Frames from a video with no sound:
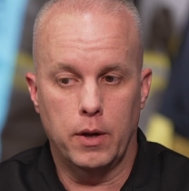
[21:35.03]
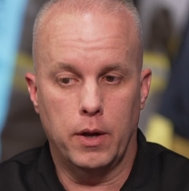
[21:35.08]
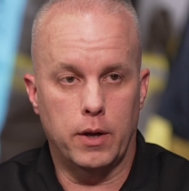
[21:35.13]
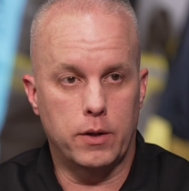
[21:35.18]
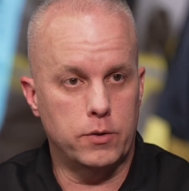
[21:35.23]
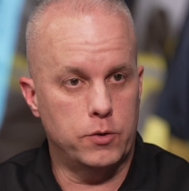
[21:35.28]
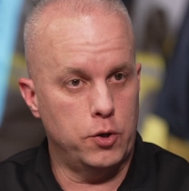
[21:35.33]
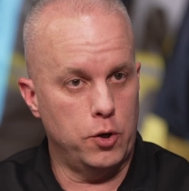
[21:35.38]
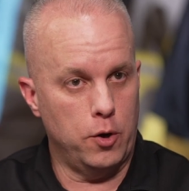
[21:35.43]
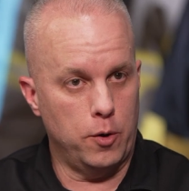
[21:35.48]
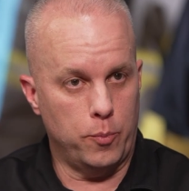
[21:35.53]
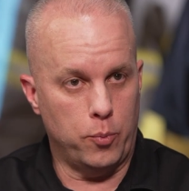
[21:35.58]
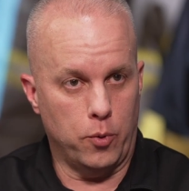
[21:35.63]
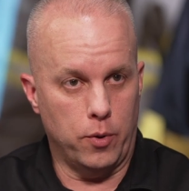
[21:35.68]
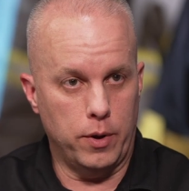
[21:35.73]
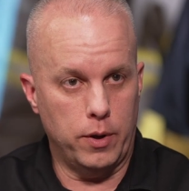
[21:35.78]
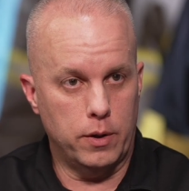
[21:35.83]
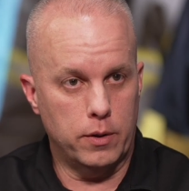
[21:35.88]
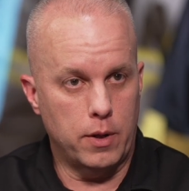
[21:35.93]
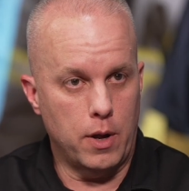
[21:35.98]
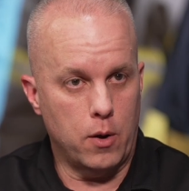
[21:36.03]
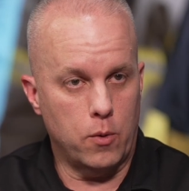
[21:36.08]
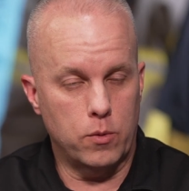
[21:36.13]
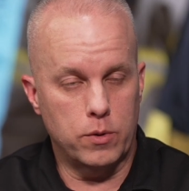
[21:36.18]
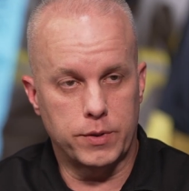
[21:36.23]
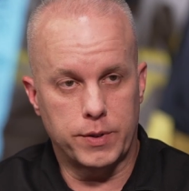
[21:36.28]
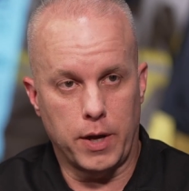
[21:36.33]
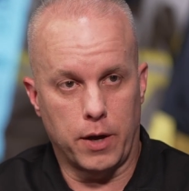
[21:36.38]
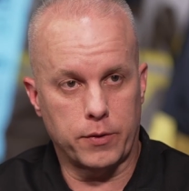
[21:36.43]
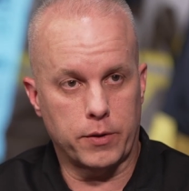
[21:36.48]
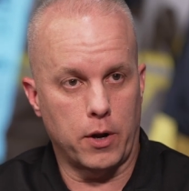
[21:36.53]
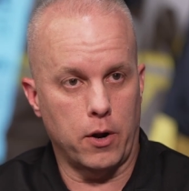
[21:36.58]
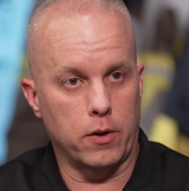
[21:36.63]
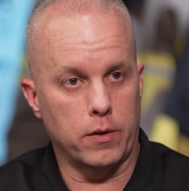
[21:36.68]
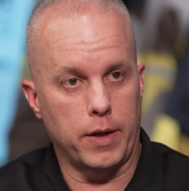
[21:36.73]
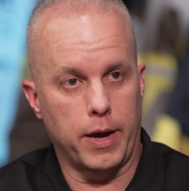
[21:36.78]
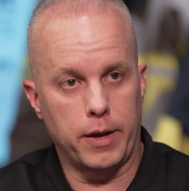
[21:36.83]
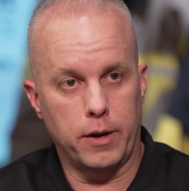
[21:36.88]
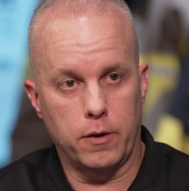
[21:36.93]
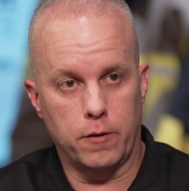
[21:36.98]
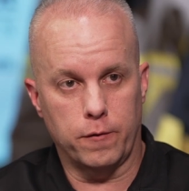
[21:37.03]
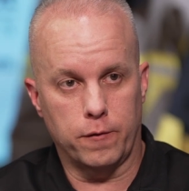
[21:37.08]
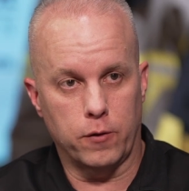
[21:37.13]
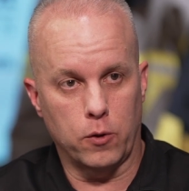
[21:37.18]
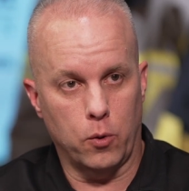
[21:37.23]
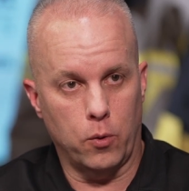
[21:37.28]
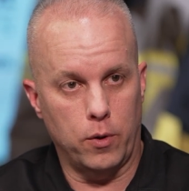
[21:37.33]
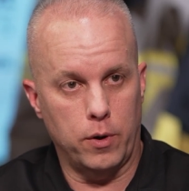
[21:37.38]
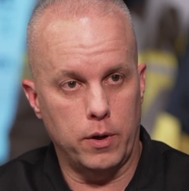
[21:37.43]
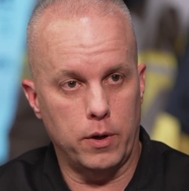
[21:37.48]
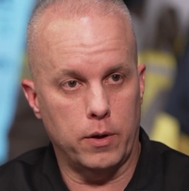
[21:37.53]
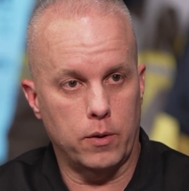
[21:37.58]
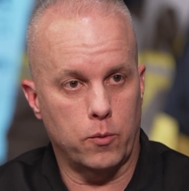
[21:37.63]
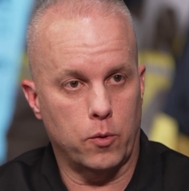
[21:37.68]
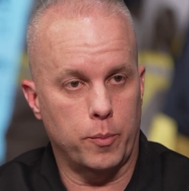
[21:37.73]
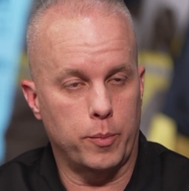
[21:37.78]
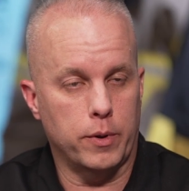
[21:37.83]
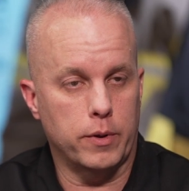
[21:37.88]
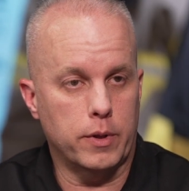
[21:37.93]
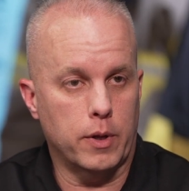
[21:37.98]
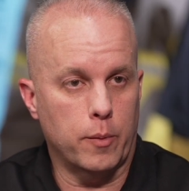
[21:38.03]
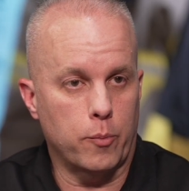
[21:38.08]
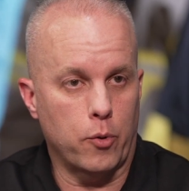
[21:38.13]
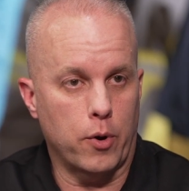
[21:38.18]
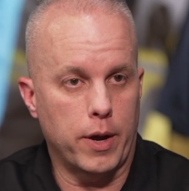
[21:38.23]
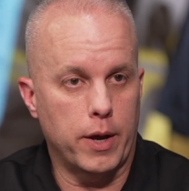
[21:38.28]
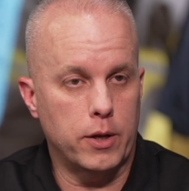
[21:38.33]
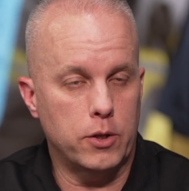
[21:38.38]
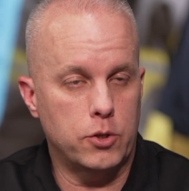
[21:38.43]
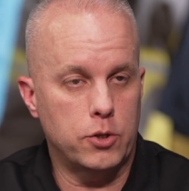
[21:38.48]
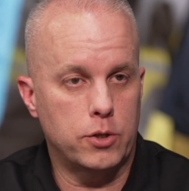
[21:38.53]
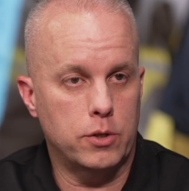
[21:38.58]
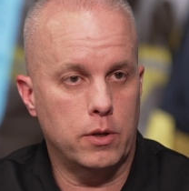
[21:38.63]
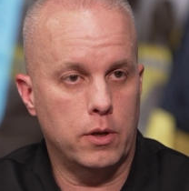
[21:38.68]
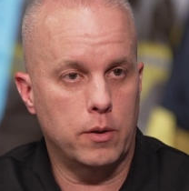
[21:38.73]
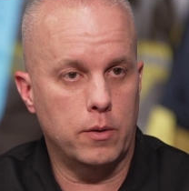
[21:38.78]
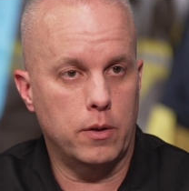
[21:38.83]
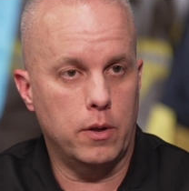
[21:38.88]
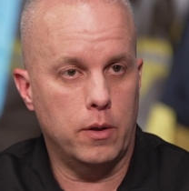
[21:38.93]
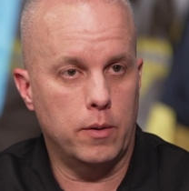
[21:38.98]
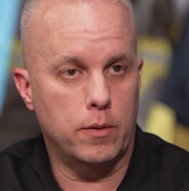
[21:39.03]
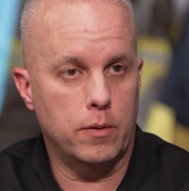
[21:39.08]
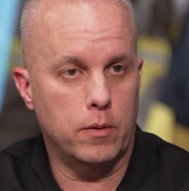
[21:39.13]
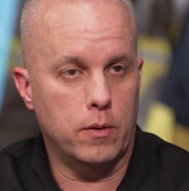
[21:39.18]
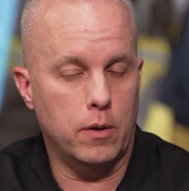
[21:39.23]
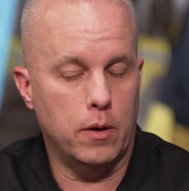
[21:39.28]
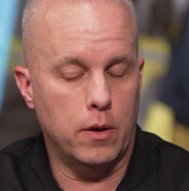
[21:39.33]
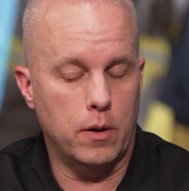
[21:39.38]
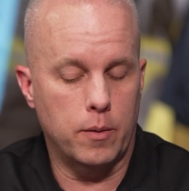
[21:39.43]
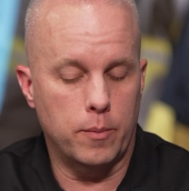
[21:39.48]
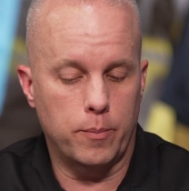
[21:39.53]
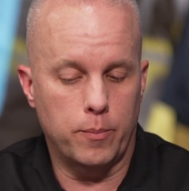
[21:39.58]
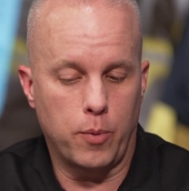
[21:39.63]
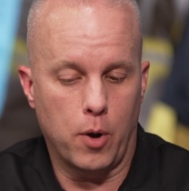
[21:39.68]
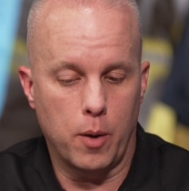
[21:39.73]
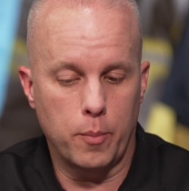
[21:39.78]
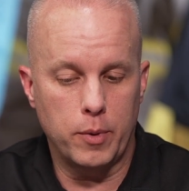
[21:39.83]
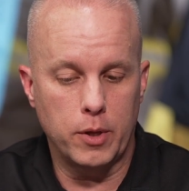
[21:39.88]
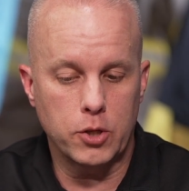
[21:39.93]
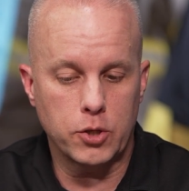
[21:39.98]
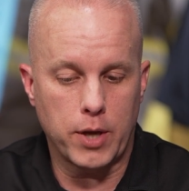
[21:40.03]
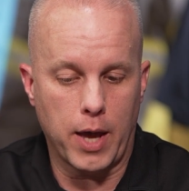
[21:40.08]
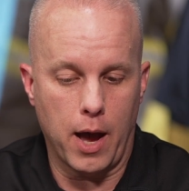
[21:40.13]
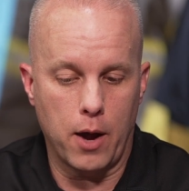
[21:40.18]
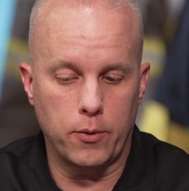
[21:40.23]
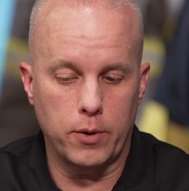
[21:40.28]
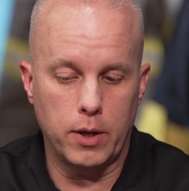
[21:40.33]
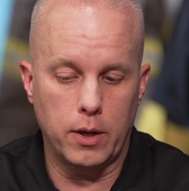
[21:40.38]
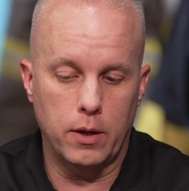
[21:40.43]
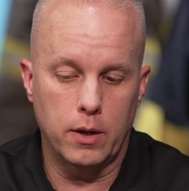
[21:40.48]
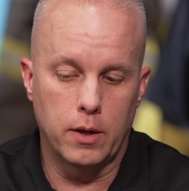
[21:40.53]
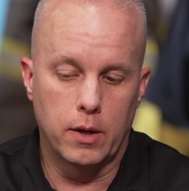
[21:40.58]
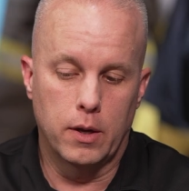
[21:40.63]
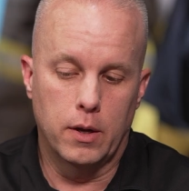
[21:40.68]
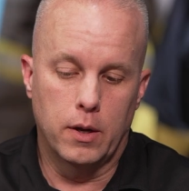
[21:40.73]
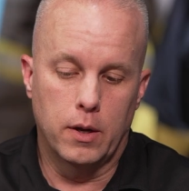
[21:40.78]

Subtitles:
And to your point, now we're in South Carolina and Florida. We're building a branch in Palm Beach County.